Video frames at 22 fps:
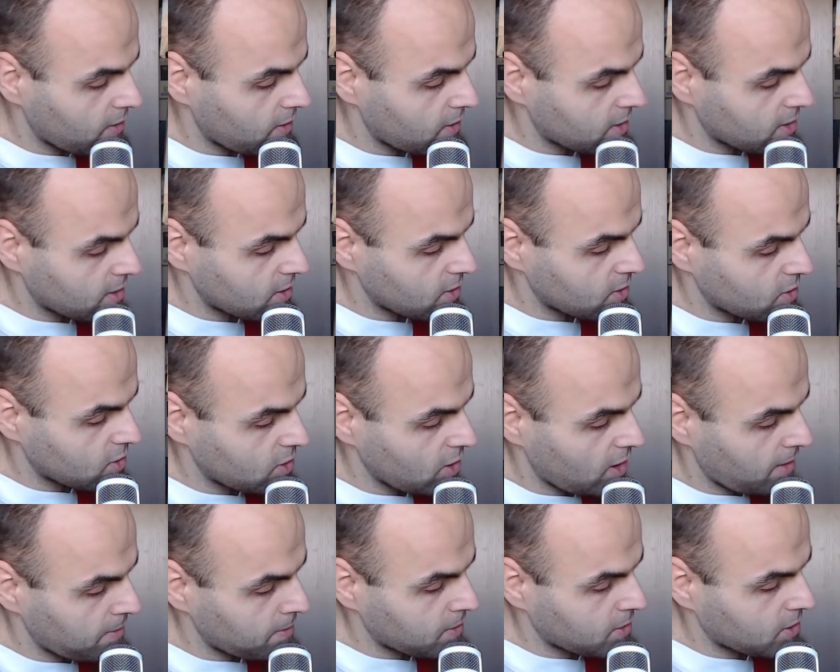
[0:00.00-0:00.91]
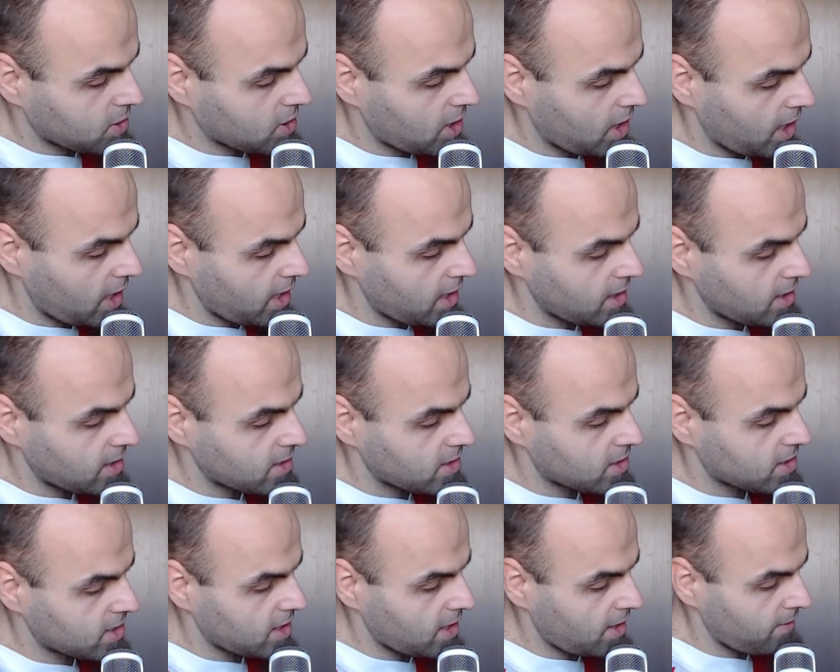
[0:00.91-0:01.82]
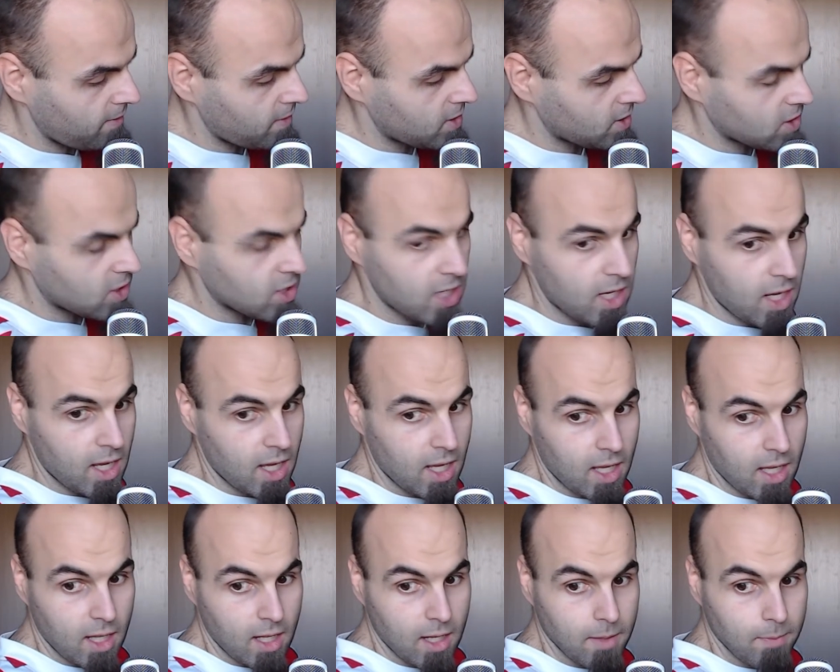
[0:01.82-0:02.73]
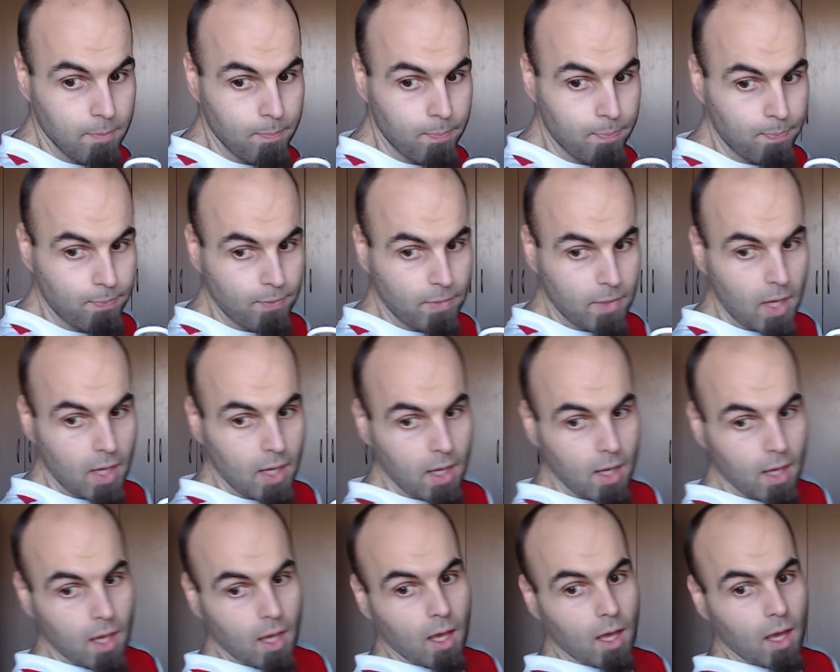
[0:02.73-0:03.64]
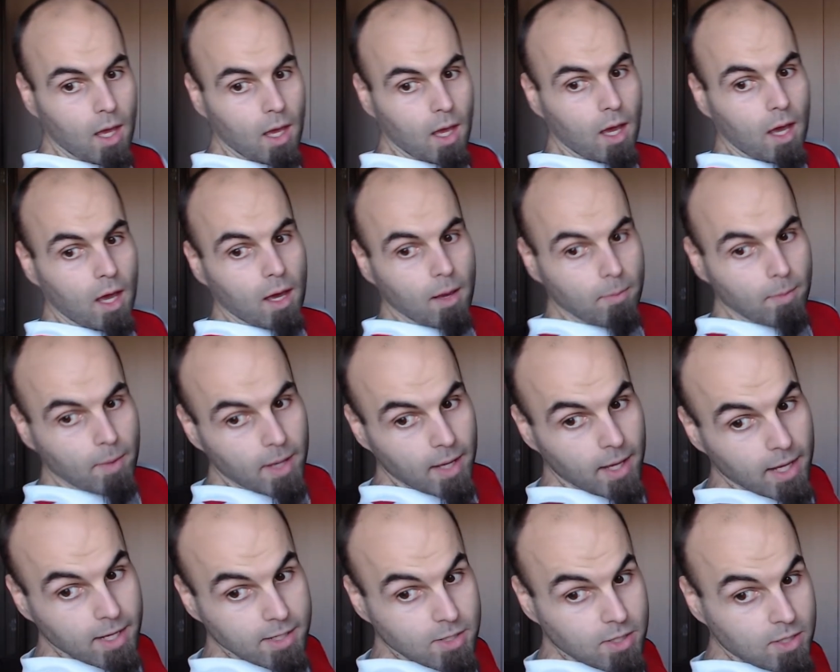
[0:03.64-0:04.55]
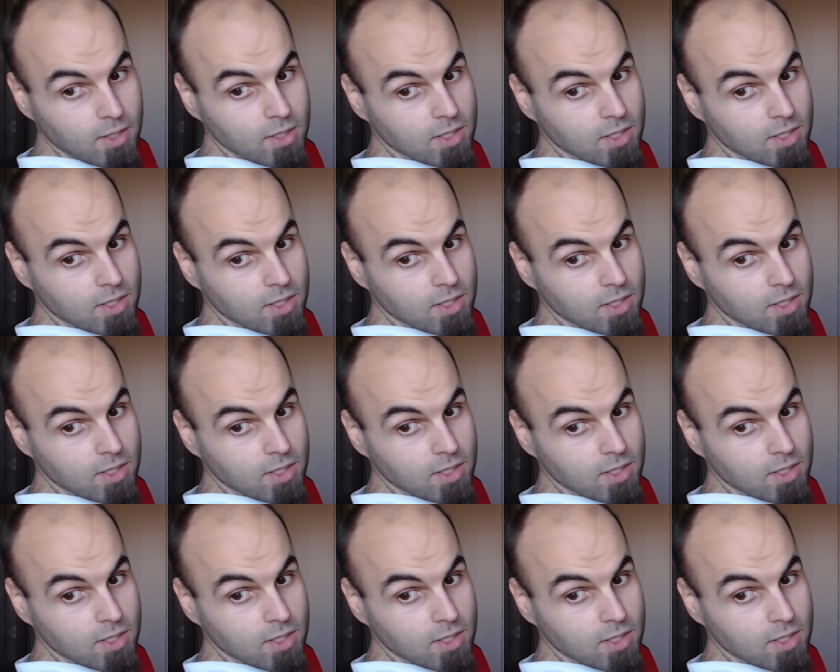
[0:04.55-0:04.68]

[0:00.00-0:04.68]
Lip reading: the Sub 1017. As you can